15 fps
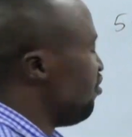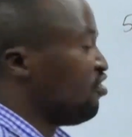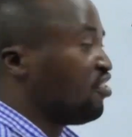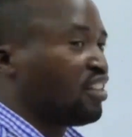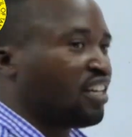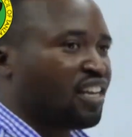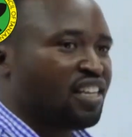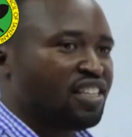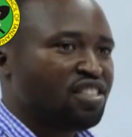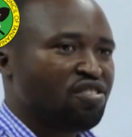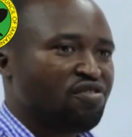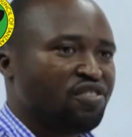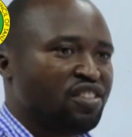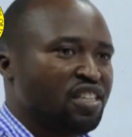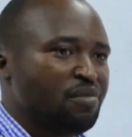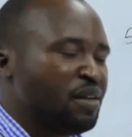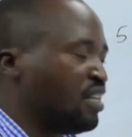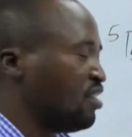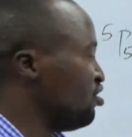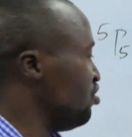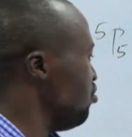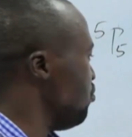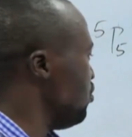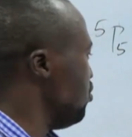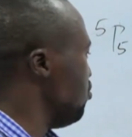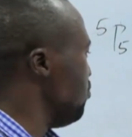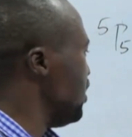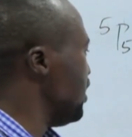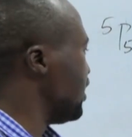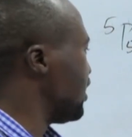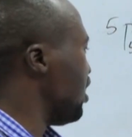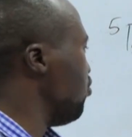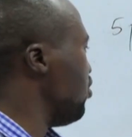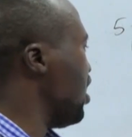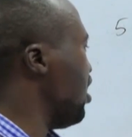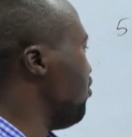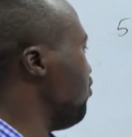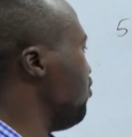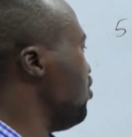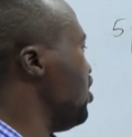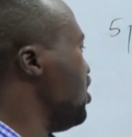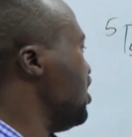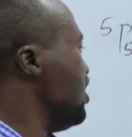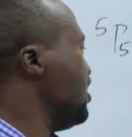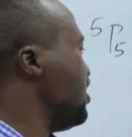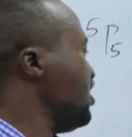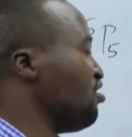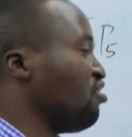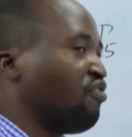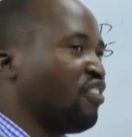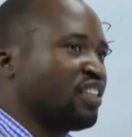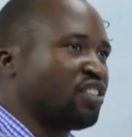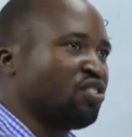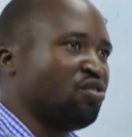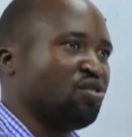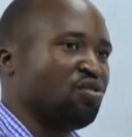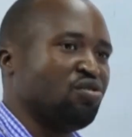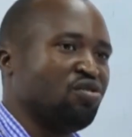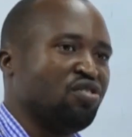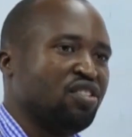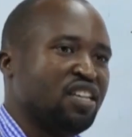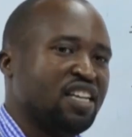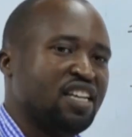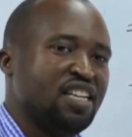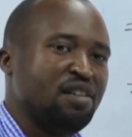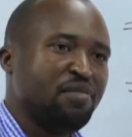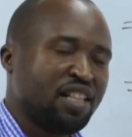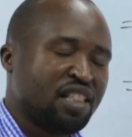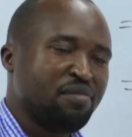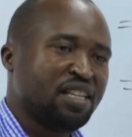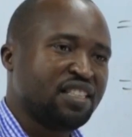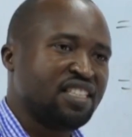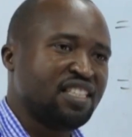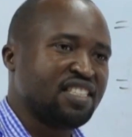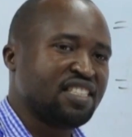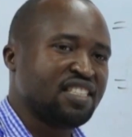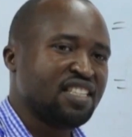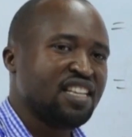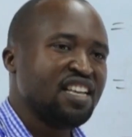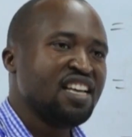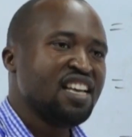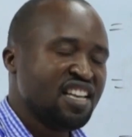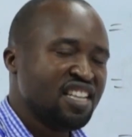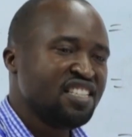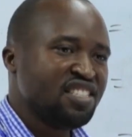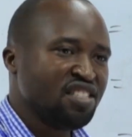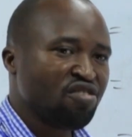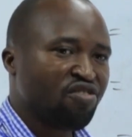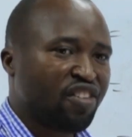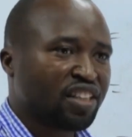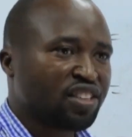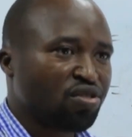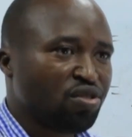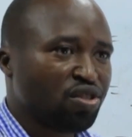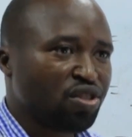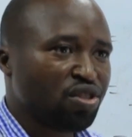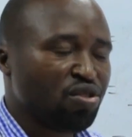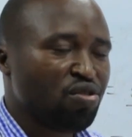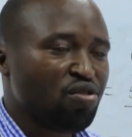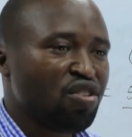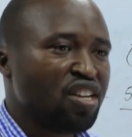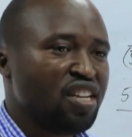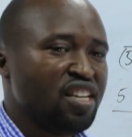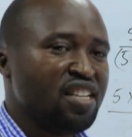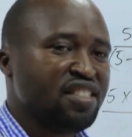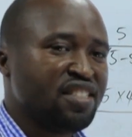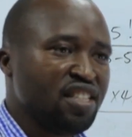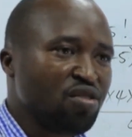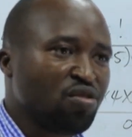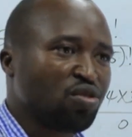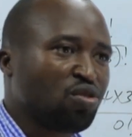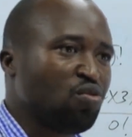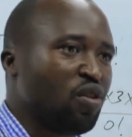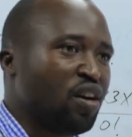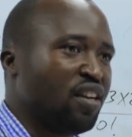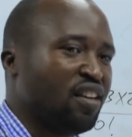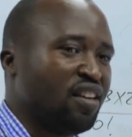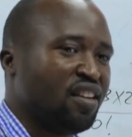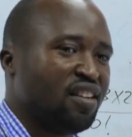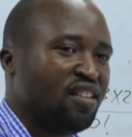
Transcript: For the case of denominator, we have 0 factorial. In mathematics, 0 factorial is equal to 1.